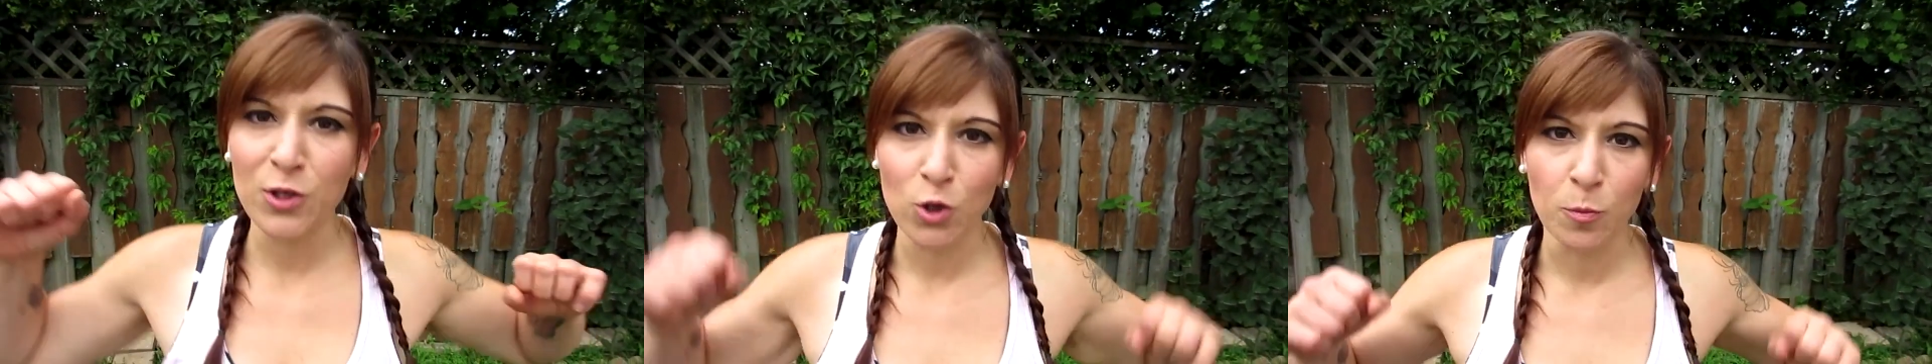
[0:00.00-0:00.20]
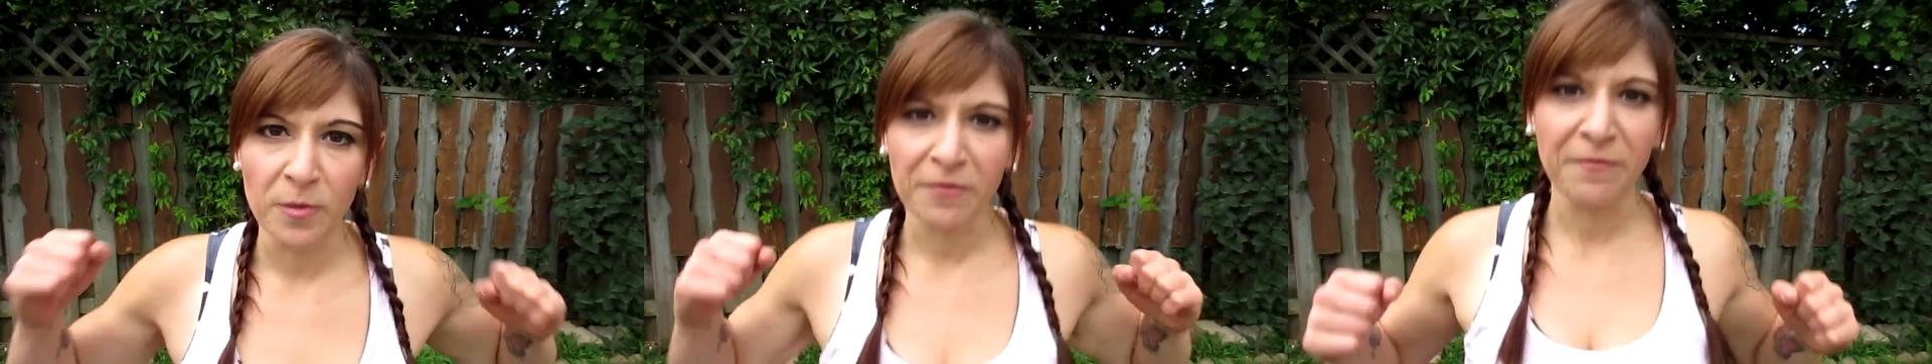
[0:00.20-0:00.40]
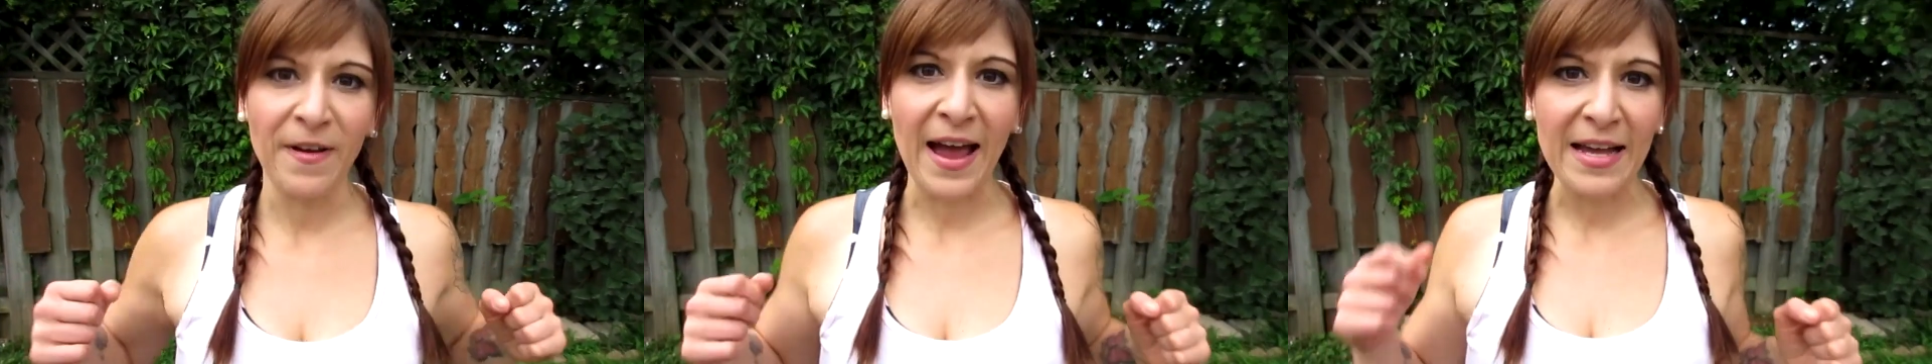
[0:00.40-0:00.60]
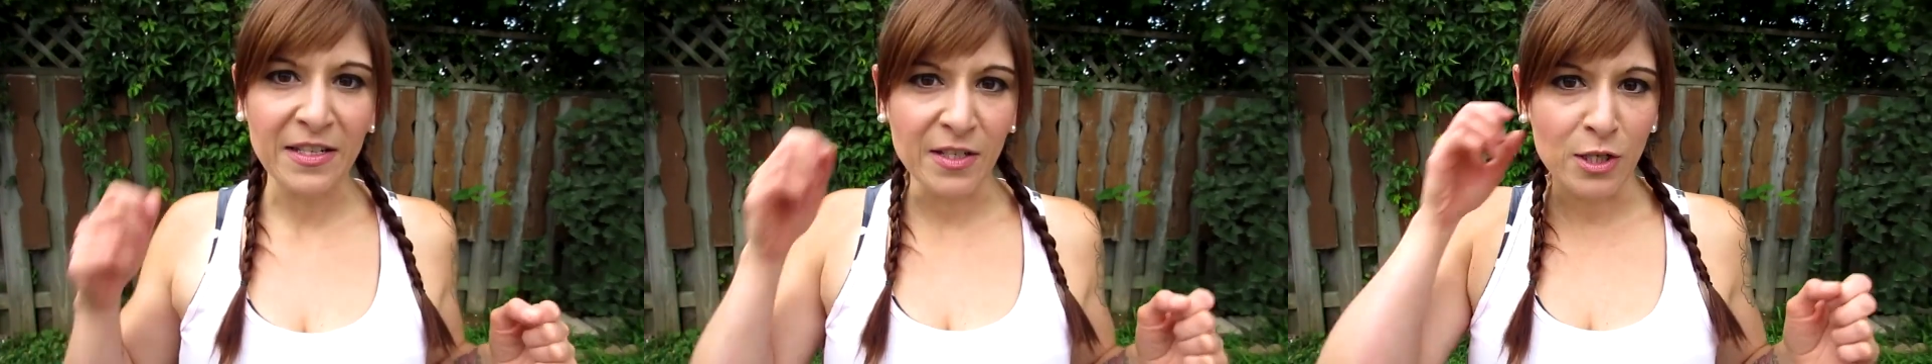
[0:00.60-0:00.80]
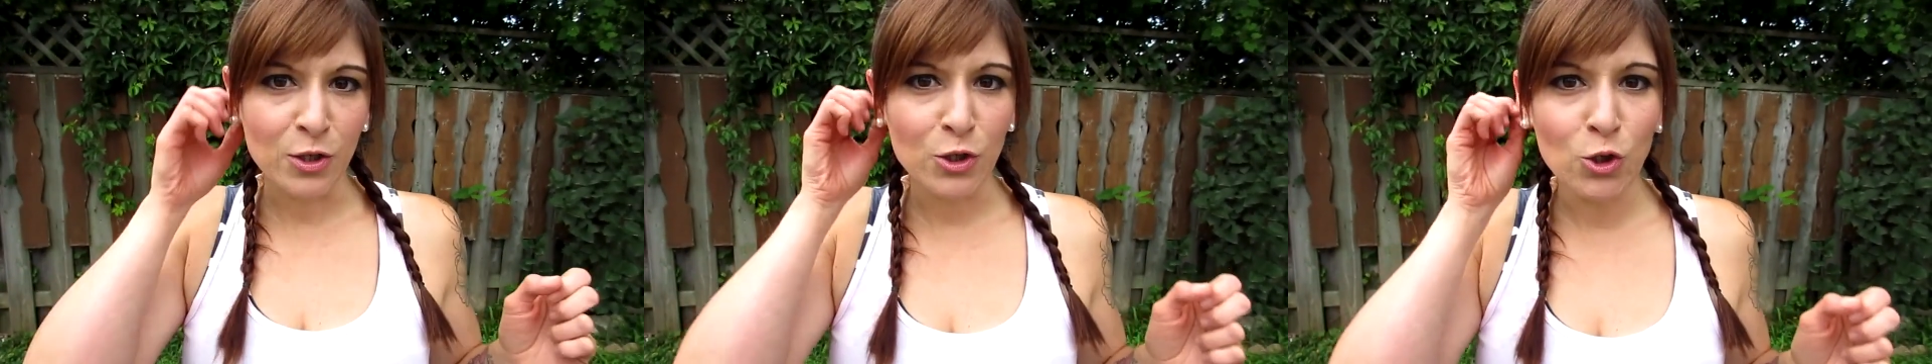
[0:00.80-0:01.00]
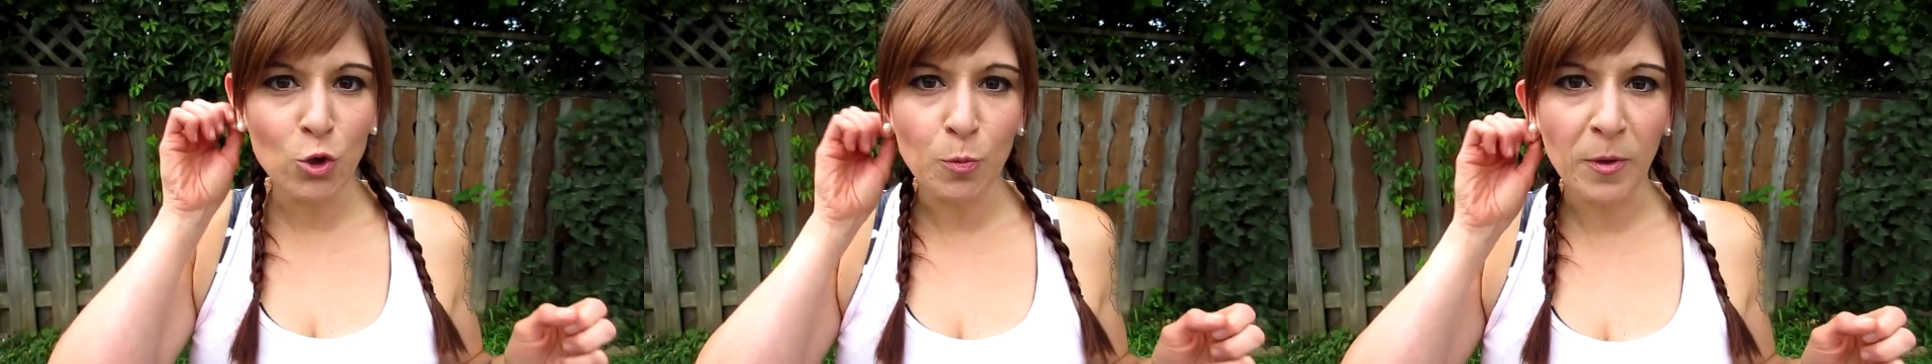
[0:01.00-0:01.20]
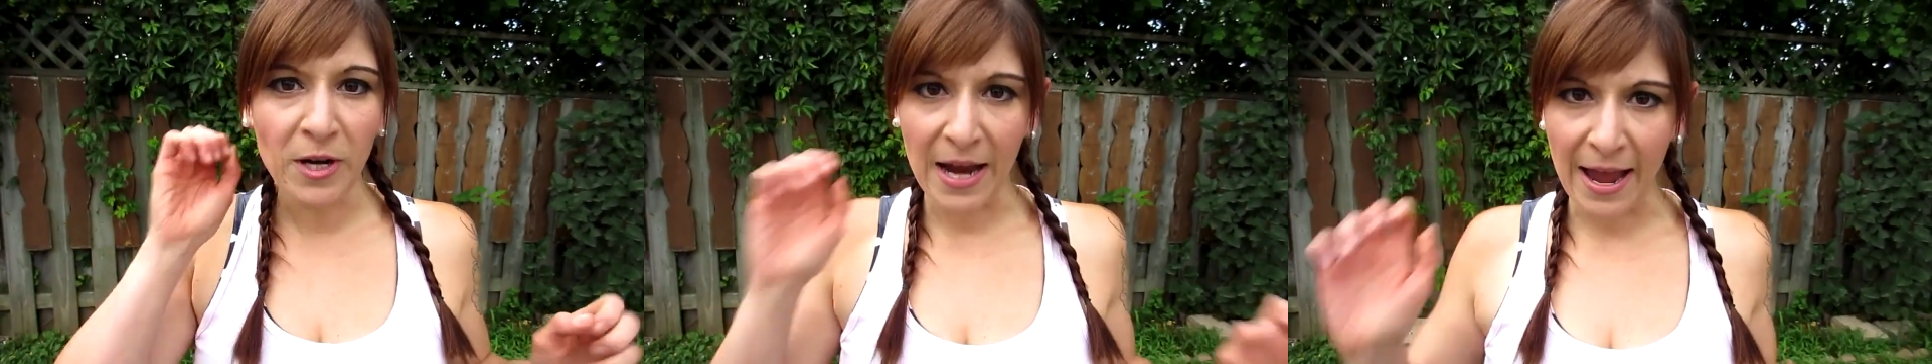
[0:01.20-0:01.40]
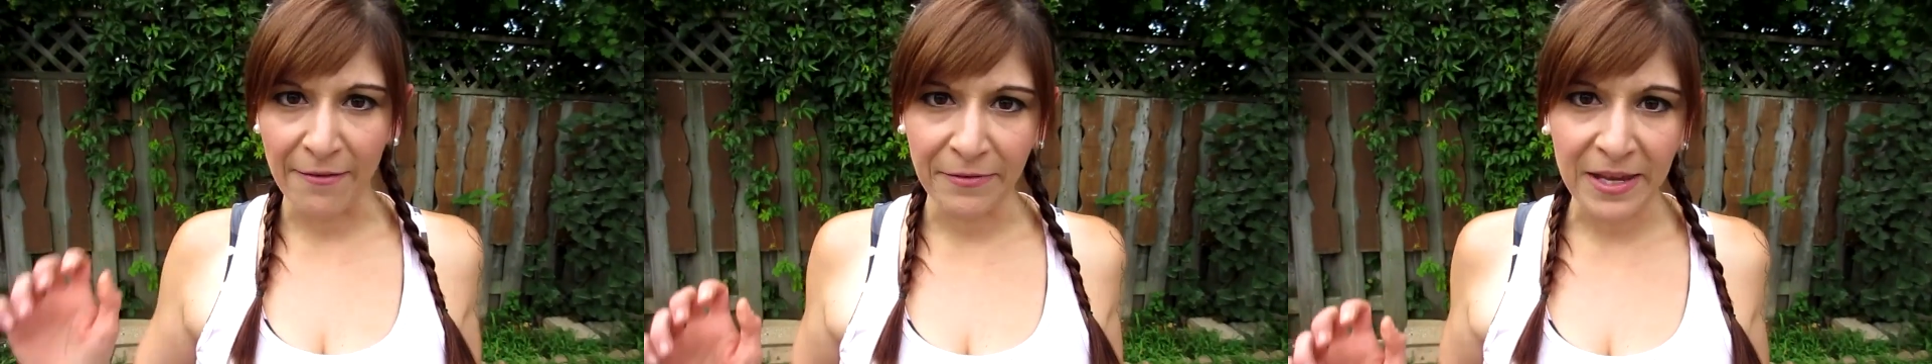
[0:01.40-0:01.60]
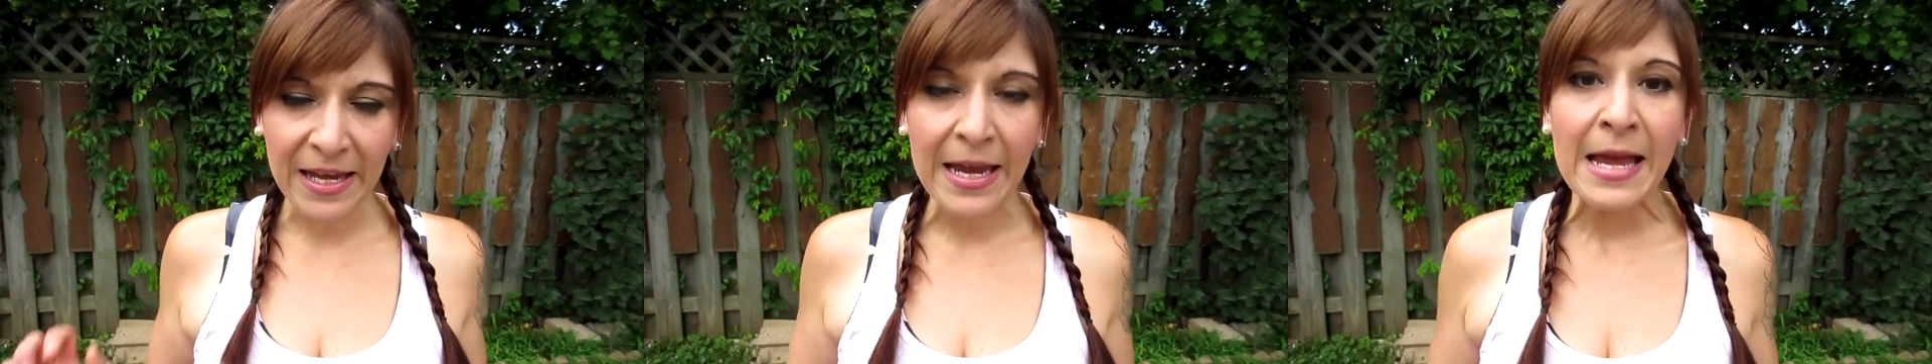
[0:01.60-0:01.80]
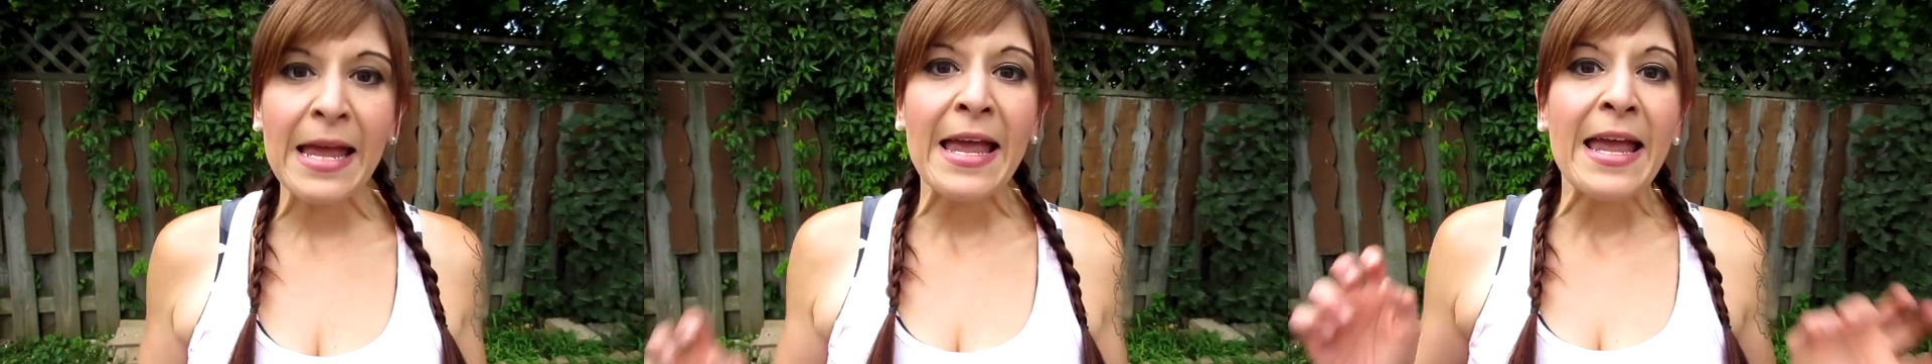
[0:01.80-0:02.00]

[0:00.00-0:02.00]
super fast and super heavy.